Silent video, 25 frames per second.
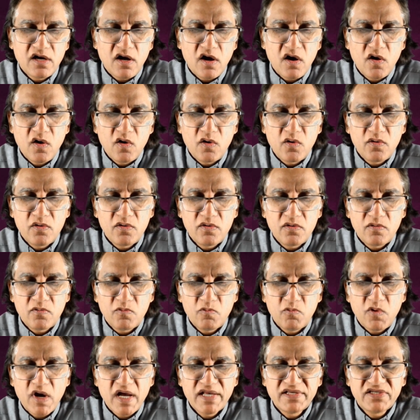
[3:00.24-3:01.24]

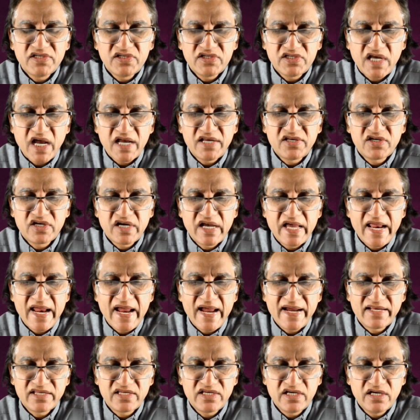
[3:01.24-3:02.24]
on one such
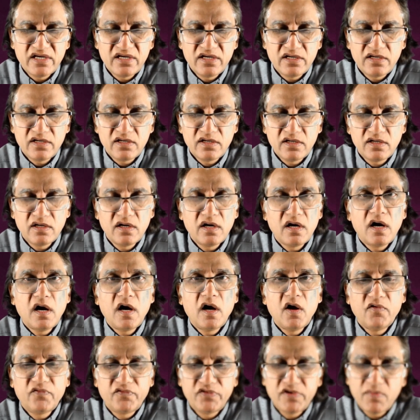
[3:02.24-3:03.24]
character
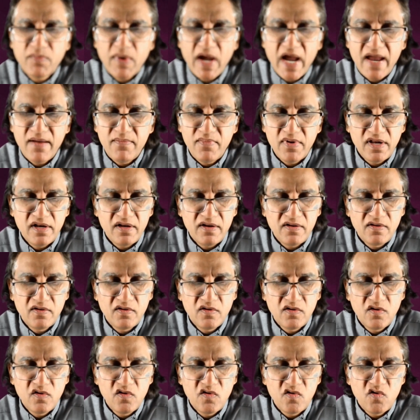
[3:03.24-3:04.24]
of the Bible
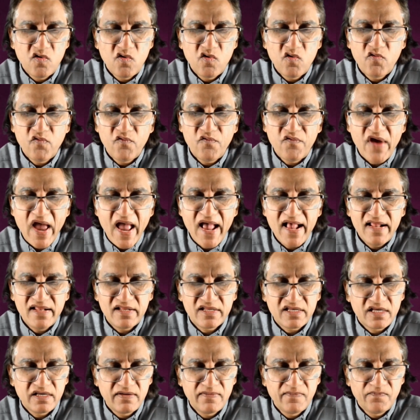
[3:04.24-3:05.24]
who
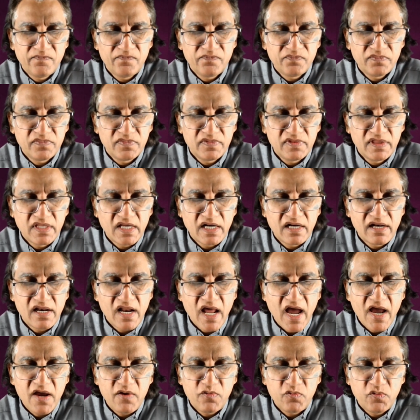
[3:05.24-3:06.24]
felt that
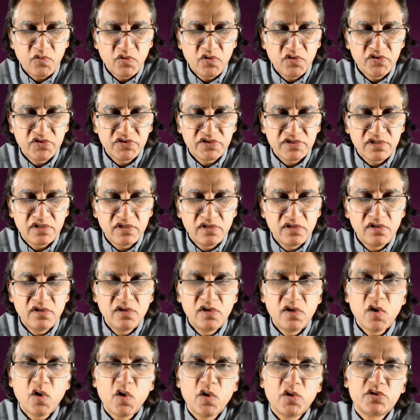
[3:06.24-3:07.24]
life was
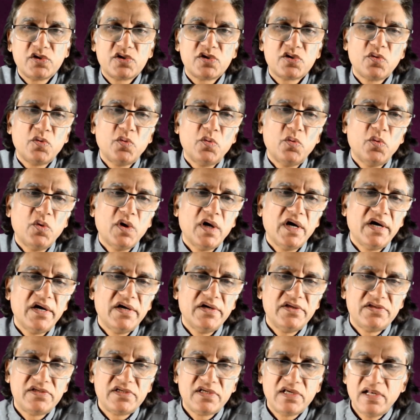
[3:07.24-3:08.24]
not
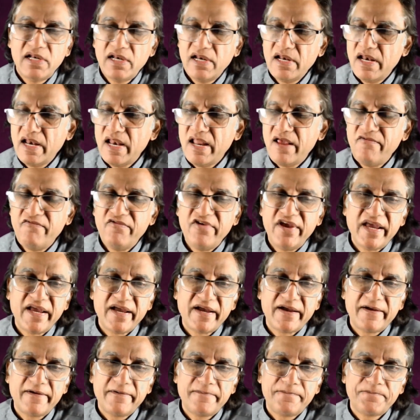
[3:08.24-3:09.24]
worth
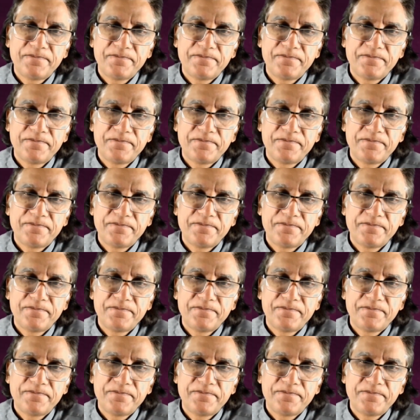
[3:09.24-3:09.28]
living.